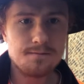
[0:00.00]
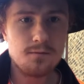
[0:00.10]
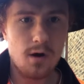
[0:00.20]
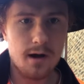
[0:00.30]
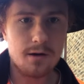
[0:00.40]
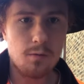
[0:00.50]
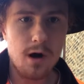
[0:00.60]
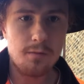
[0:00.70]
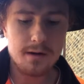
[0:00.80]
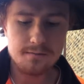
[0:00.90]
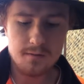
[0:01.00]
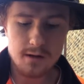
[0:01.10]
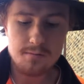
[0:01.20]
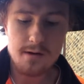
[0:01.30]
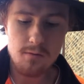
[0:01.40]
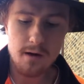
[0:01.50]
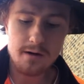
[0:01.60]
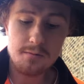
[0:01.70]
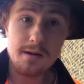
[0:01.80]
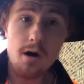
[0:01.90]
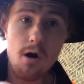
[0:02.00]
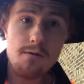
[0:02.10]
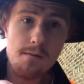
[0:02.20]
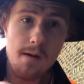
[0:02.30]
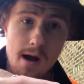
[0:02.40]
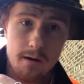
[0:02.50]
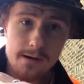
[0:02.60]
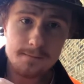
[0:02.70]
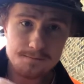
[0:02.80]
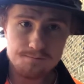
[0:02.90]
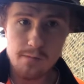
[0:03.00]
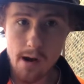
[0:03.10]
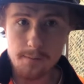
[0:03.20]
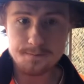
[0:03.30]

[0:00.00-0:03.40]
Not underwhelming. I was a bit worried it'd be overpowering, but